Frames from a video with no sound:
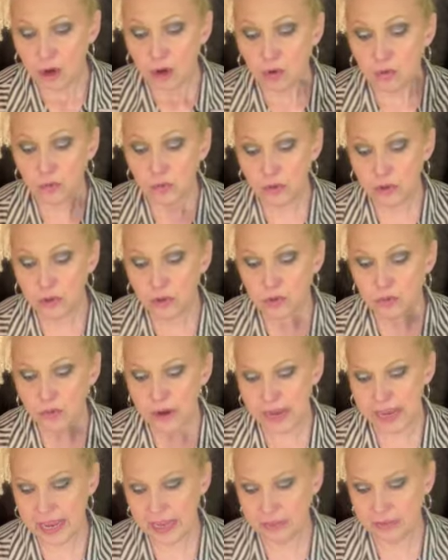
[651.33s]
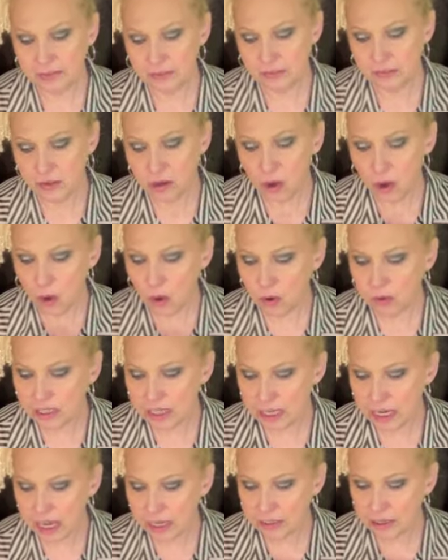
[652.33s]
Rance Eau de
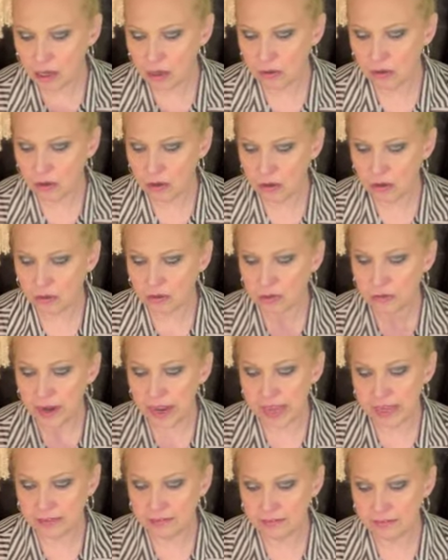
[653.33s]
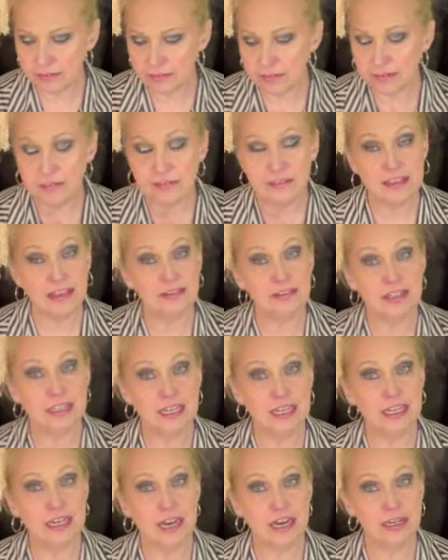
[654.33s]
la Courone Rance
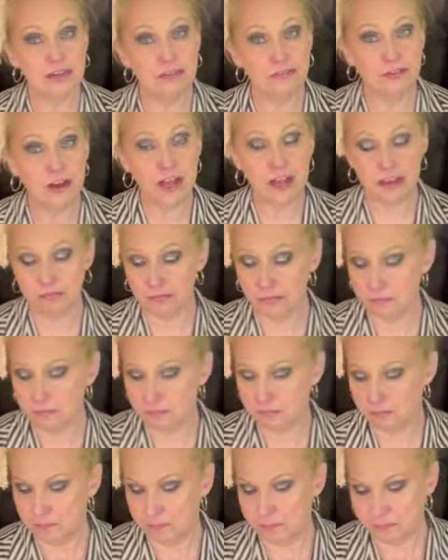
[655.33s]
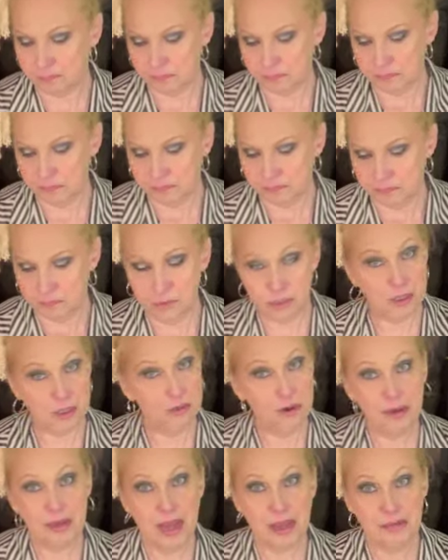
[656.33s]
1795. Do you
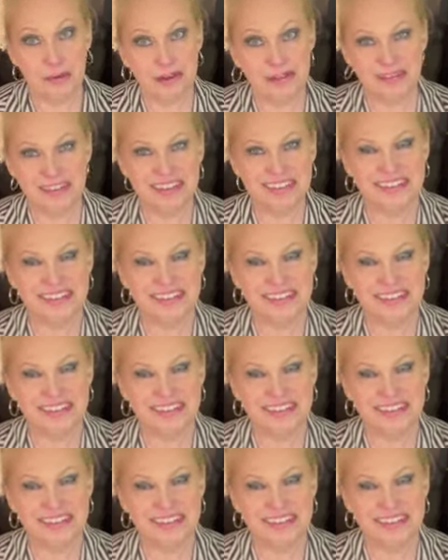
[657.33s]
know that one?